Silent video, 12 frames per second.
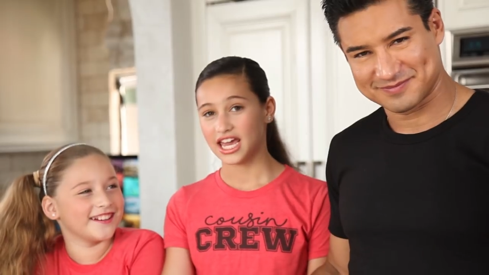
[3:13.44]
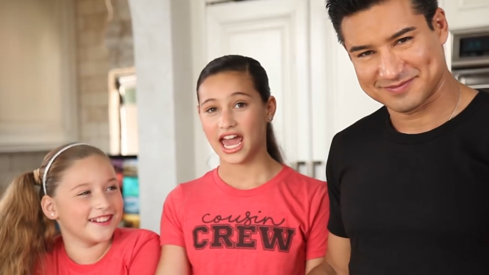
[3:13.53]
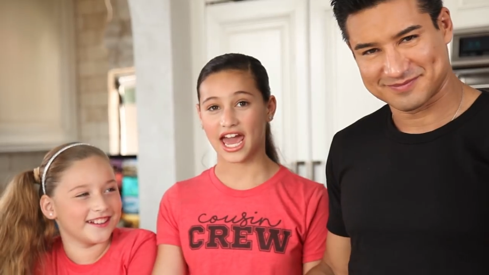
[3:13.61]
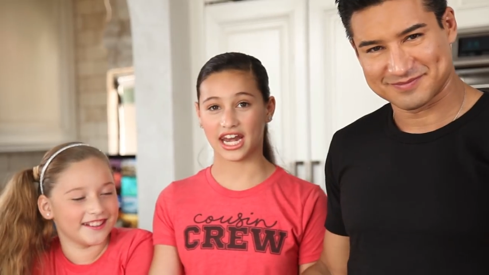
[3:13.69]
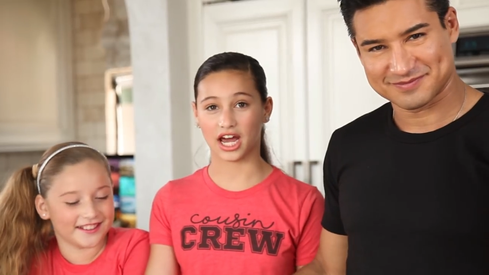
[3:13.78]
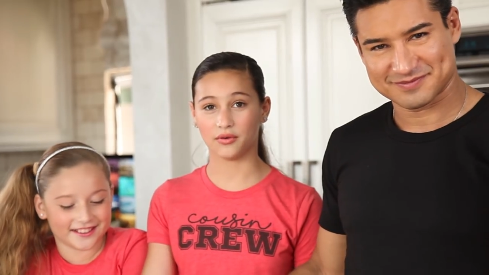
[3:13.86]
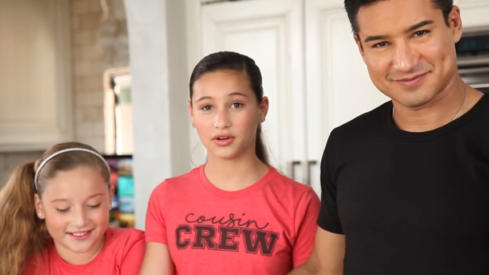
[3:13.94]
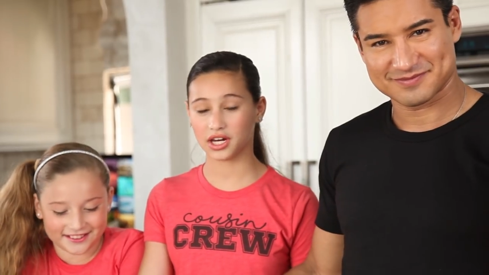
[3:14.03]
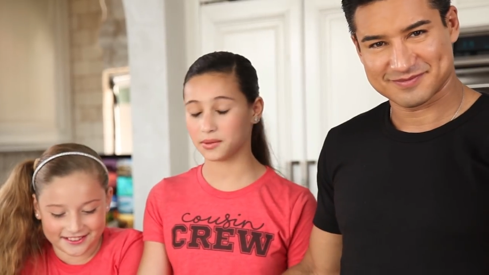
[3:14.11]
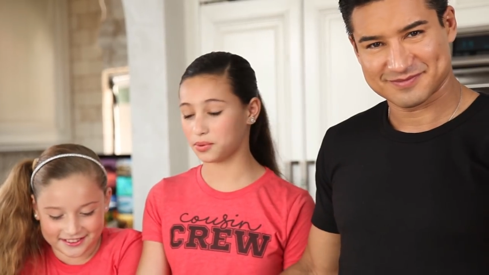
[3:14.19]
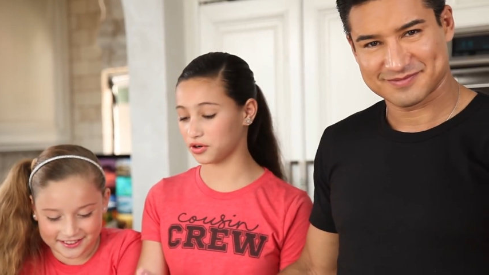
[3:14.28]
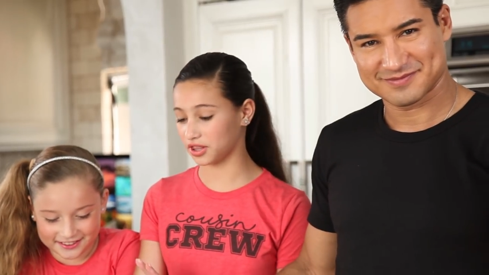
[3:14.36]
Speaker 1: And now we're
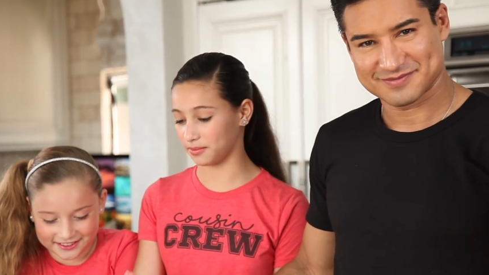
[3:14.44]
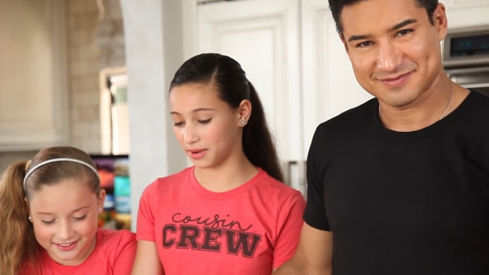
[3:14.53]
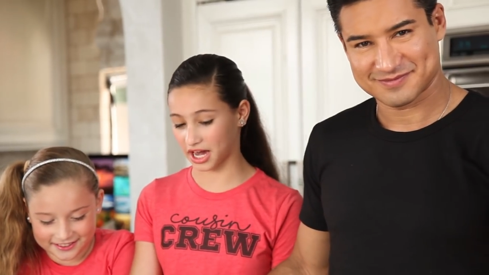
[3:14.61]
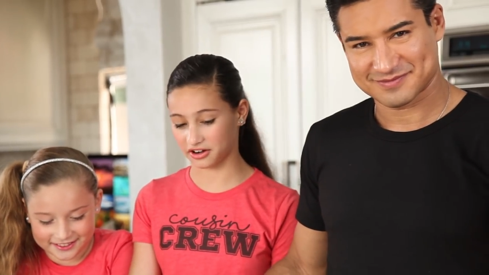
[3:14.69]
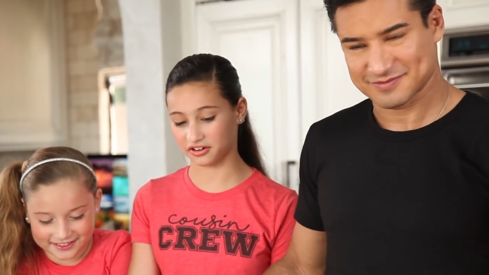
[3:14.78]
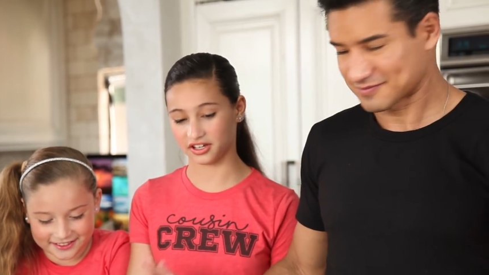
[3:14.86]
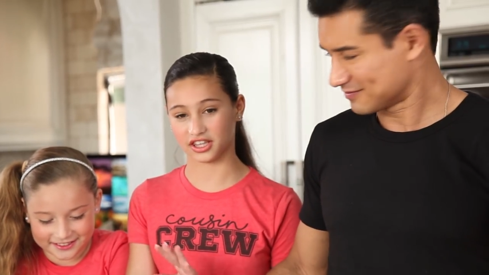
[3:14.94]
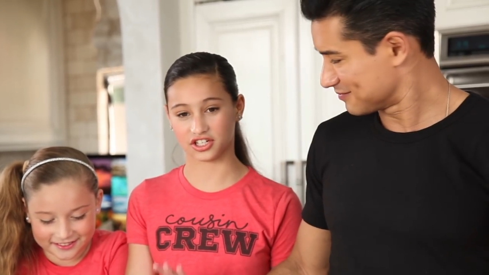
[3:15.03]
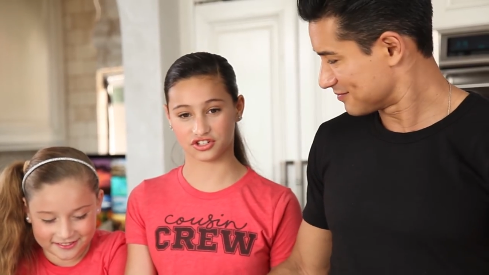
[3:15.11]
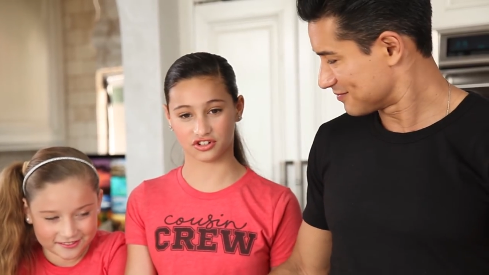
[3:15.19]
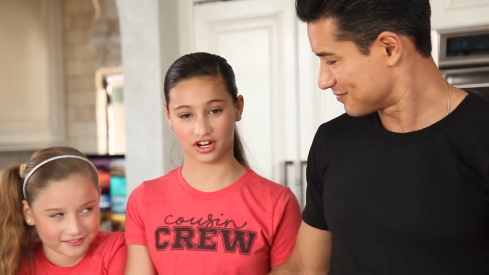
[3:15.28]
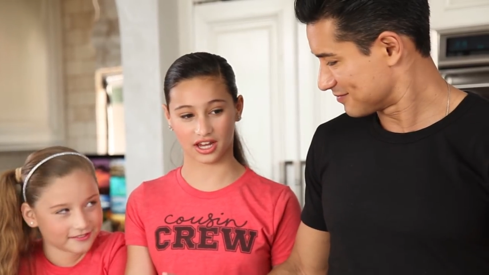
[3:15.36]
gonna pour the batter in the
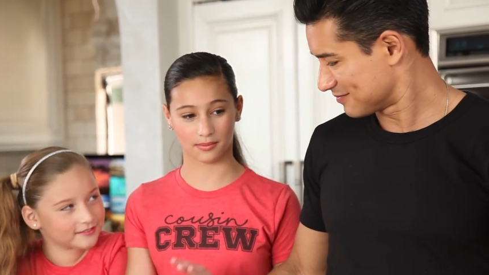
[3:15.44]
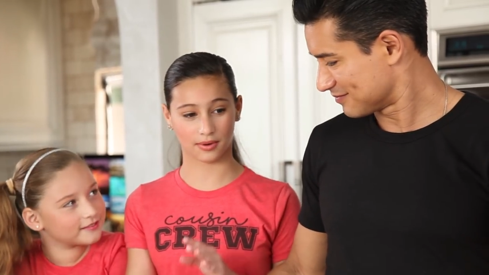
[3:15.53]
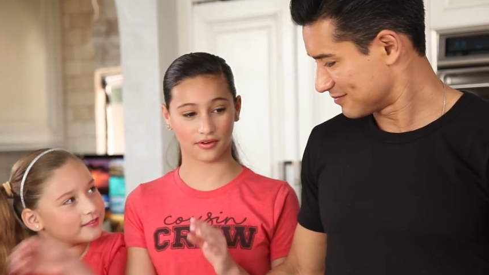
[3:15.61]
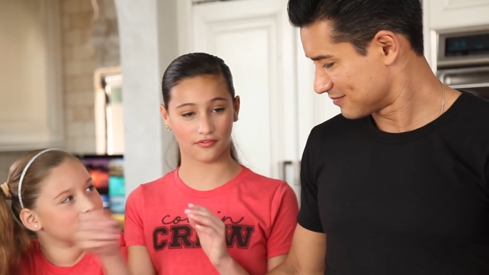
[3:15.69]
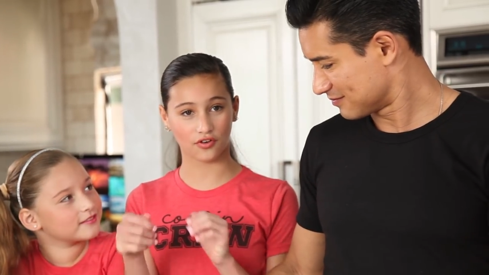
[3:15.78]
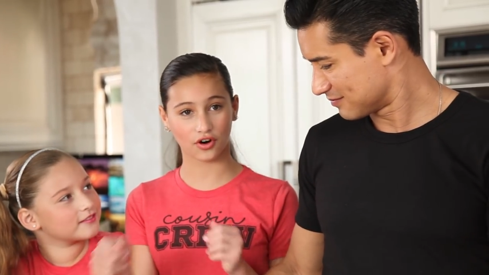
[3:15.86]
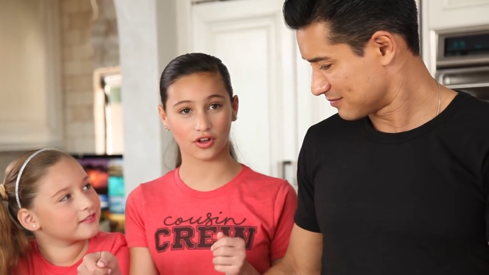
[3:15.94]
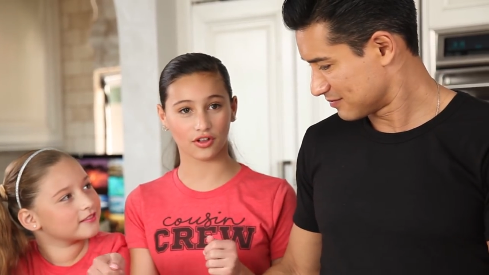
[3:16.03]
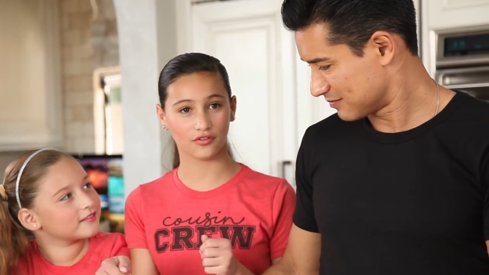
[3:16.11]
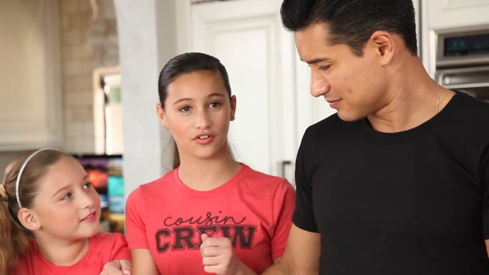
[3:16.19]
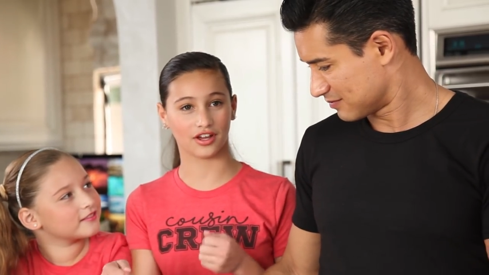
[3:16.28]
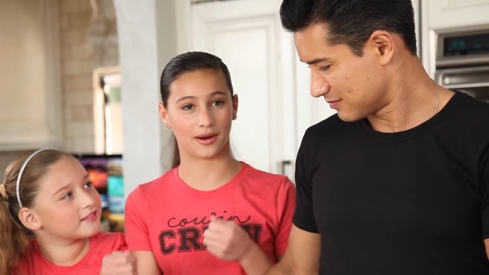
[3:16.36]
tray and put foil
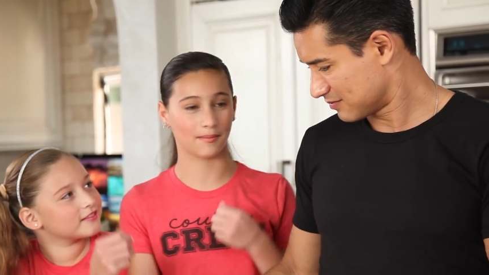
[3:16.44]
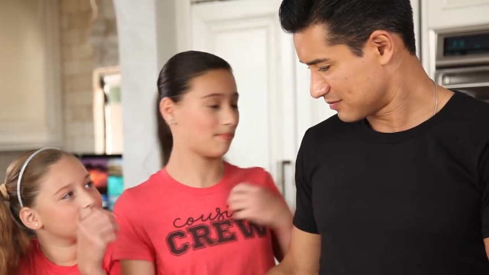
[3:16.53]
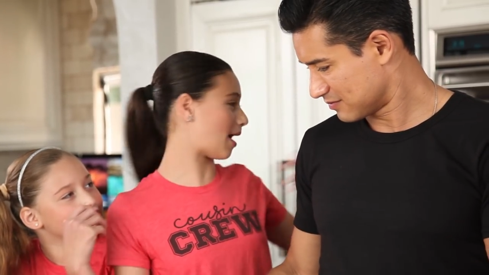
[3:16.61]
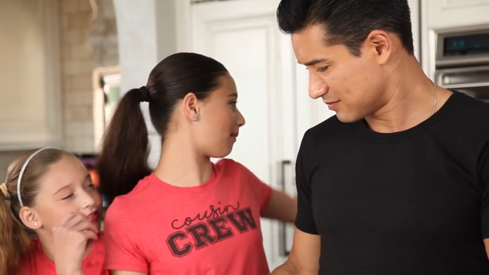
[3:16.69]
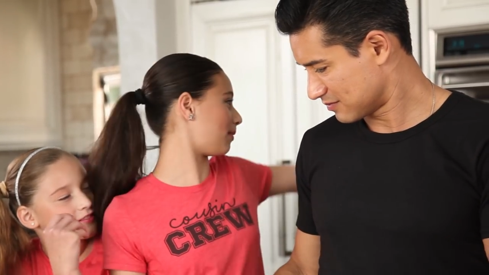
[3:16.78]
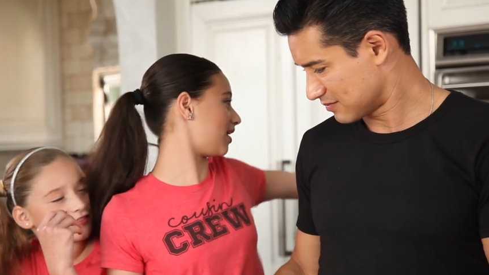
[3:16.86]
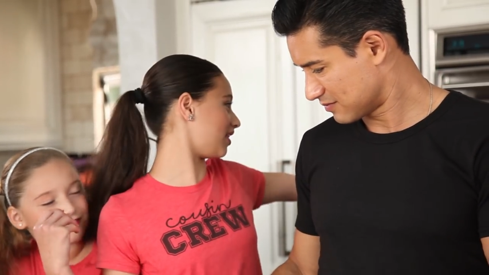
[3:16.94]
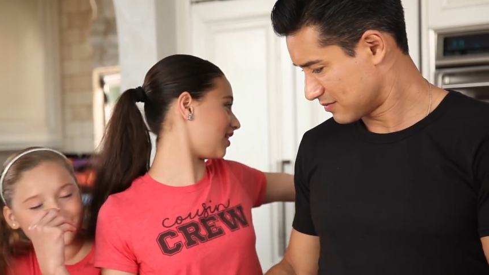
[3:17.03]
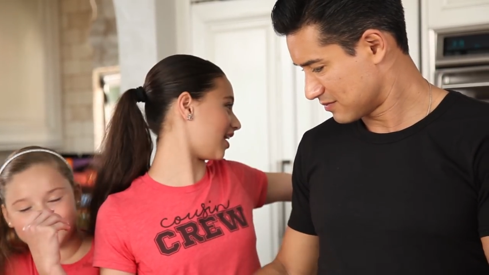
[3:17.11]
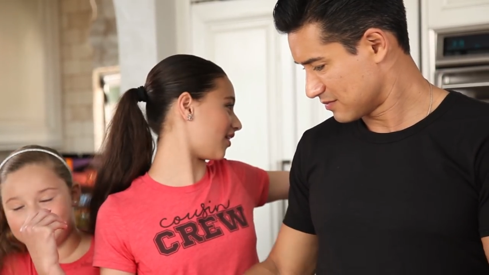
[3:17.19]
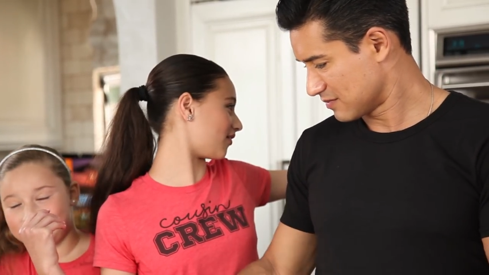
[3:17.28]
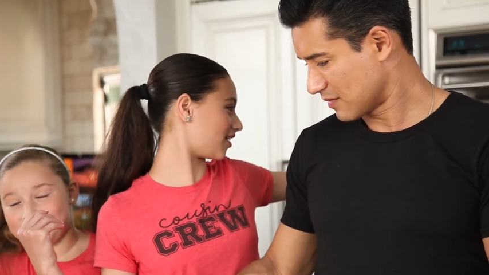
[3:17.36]
over it and pop it in the oven.